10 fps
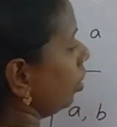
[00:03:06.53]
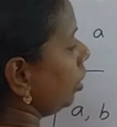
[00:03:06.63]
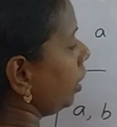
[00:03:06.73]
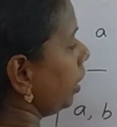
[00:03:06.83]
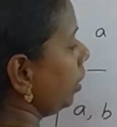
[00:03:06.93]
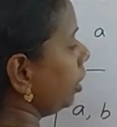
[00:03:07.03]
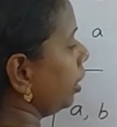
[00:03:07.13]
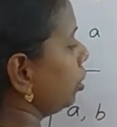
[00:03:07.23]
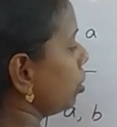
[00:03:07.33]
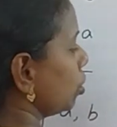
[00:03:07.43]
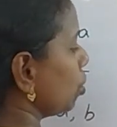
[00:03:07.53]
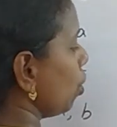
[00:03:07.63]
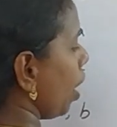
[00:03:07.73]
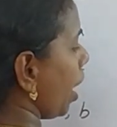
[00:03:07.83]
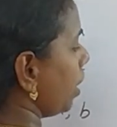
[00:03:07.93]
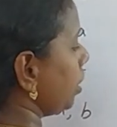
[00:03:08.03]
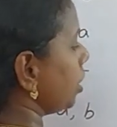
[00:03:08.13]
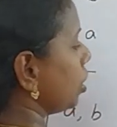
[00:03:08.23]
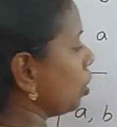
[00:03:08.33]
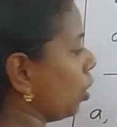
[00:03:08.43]
Here there is no
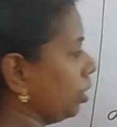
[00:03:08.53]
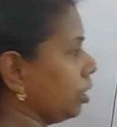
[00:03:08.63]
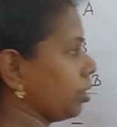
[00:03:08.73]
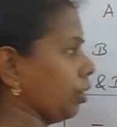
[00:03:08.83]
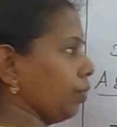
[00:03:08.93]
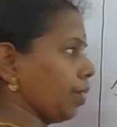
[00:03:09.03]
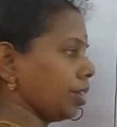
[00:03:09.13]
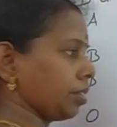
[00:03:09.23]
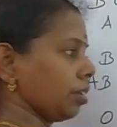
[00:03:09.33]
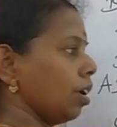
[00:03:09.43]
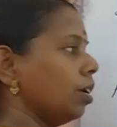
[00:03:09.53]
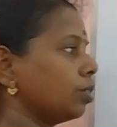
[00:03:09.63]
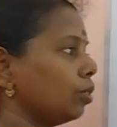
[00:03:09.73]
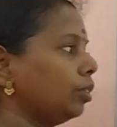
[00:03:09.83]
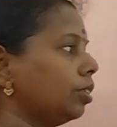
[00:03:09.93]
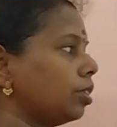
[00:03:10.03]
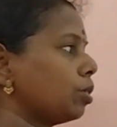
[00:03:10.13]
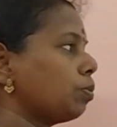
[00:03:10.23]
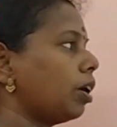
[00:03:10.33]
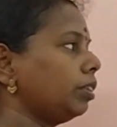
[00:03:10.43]
antigen on the surface. So this is
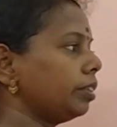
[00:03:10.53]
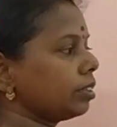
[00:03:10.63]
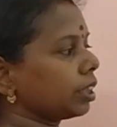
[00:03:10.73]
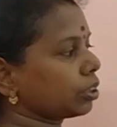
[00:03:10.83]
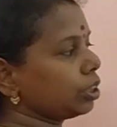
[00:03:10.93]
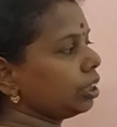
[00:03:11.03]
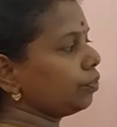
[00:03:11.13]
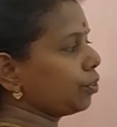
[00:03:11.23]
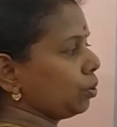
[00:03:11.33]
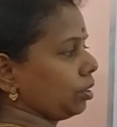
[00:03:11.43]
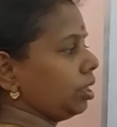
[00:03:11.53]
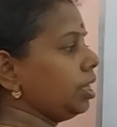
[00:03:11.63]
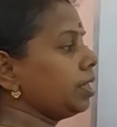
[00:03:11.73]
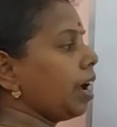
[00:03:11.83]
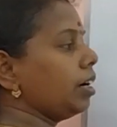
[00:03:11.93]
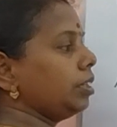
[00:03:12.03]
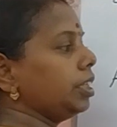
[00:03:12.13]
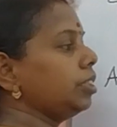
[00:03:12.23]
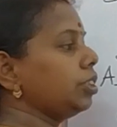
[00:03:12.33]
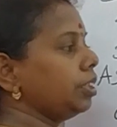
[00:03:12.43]
what the structure. Of course, these
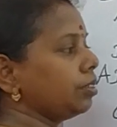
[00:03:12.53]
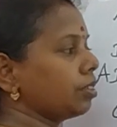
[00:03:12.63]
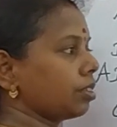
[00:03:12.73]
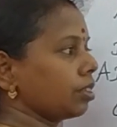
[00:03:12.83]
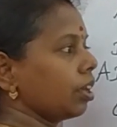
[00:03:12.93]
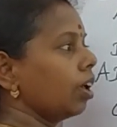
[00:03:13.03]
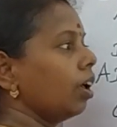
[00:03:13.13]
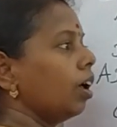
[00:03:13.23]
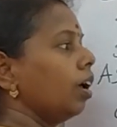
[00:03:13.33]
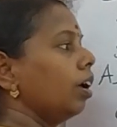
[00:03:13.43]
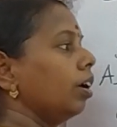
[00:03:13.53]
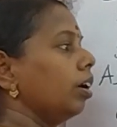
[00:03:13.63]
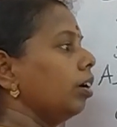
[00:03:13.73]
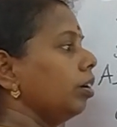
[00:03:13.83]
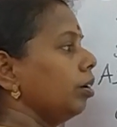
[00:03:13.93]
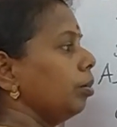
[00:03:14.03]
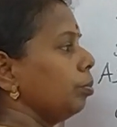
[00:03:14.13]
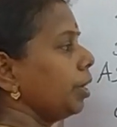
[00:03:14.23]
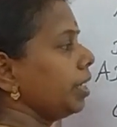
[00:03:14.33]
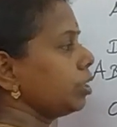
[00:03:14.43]
antigens,
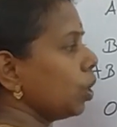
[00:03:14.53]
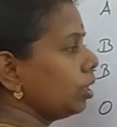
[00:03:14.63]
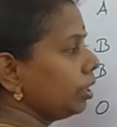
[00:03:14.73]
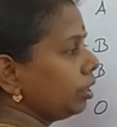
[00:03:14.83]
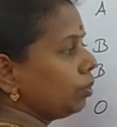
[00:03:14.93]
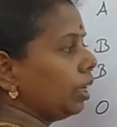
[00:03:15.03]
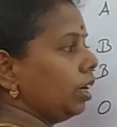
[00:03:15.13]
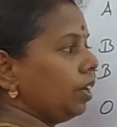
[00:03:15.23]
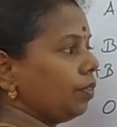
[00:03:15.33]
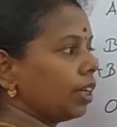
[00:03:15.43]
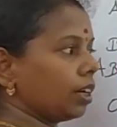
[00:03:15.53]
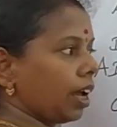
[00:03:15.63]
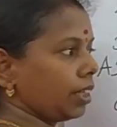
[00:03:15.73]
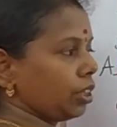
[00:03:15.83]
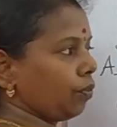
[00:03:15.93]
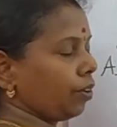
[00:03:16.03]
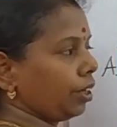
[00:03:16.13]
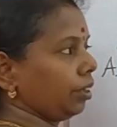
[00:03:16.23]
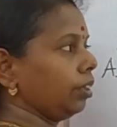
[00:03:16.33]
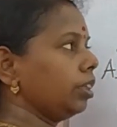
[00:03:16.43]
based on that only we
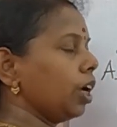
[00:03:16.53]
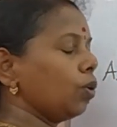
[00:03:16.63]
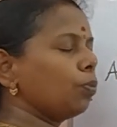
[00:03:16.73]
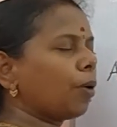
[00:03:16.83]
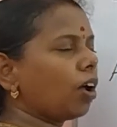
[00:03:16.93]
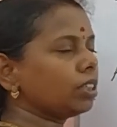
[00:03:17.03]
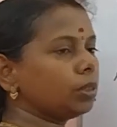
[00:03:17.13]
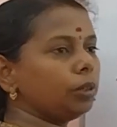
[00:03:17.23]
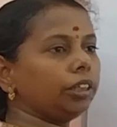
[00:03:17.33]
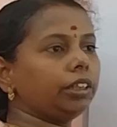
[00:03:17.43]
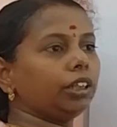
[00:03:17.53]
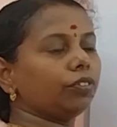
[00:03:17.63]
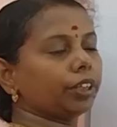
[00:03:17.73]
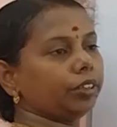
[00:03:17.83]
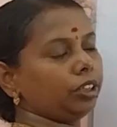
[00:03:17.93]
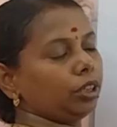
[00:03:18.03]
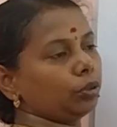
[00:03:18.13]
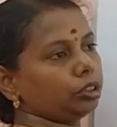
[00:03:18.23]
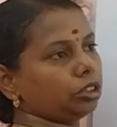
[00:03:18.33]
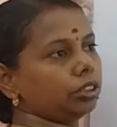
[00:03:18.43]
classify. Now possibility of getting
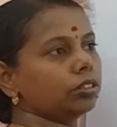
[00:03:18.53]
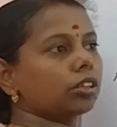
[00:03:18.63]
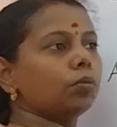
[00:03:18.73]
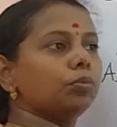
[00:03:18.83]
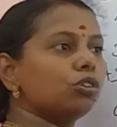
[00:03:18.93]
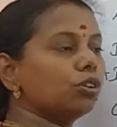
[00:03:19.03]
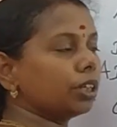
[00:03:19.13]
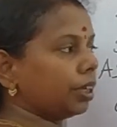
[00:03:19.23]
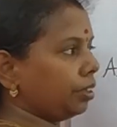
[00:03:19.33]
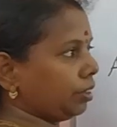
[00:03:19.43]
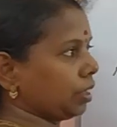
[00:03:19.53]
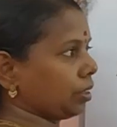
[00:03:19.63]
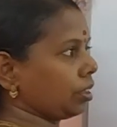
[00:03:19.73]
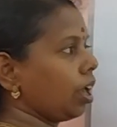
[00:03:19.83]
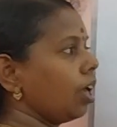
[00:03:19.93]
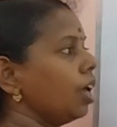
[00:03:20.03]
questions are more in this.